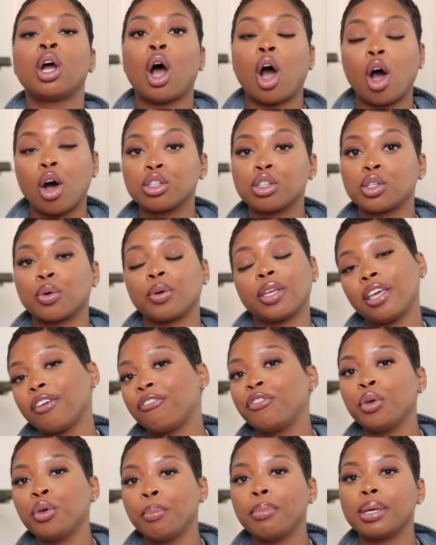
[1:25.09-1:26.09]
Also,
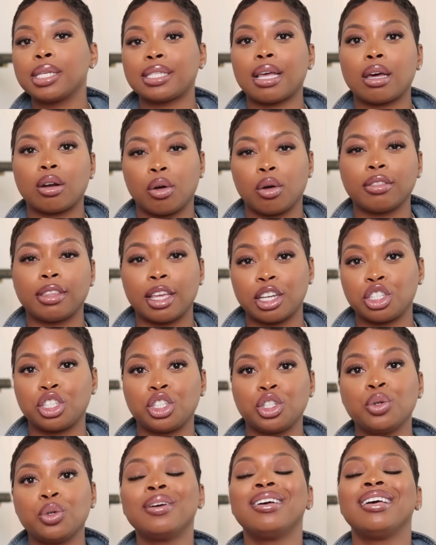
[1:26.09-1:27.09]
if you missed out on that
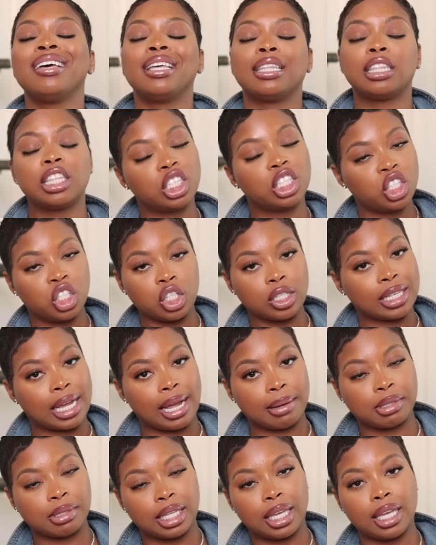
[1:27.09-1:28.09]
shoe, this is your
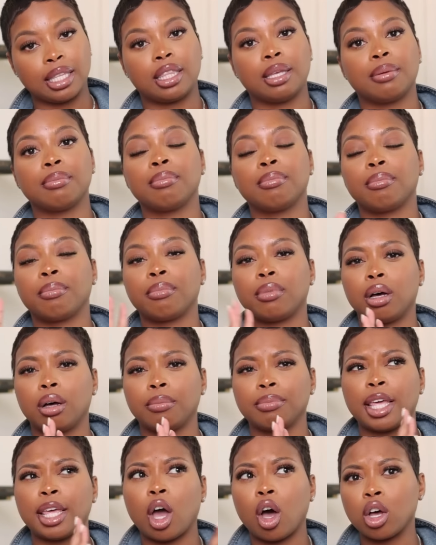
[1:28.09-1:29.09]
time to get them.
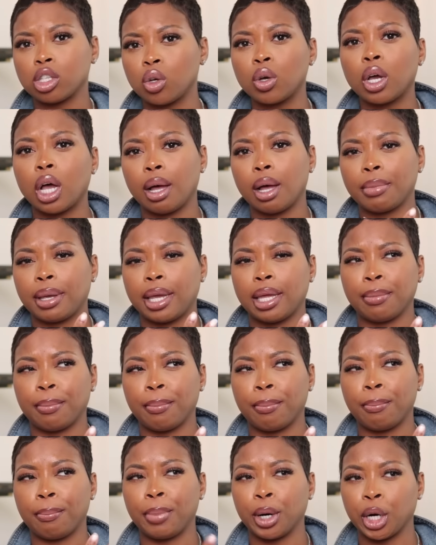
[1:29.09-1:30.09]
Um, they also come in
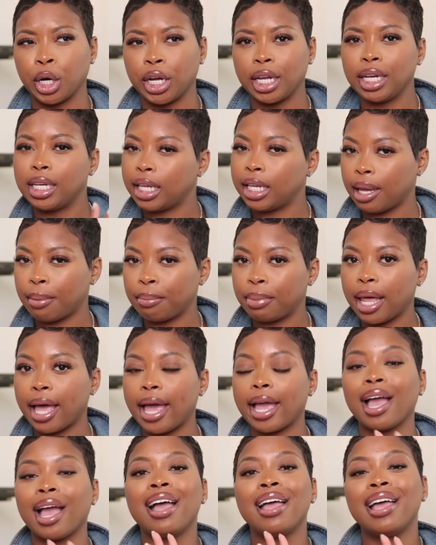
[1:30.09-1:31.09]
burgundy and
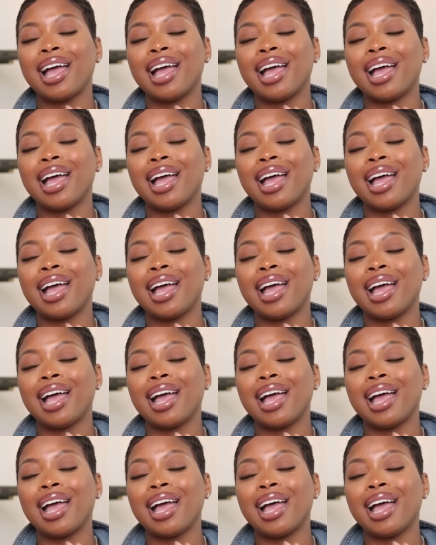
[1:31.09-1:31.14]
black.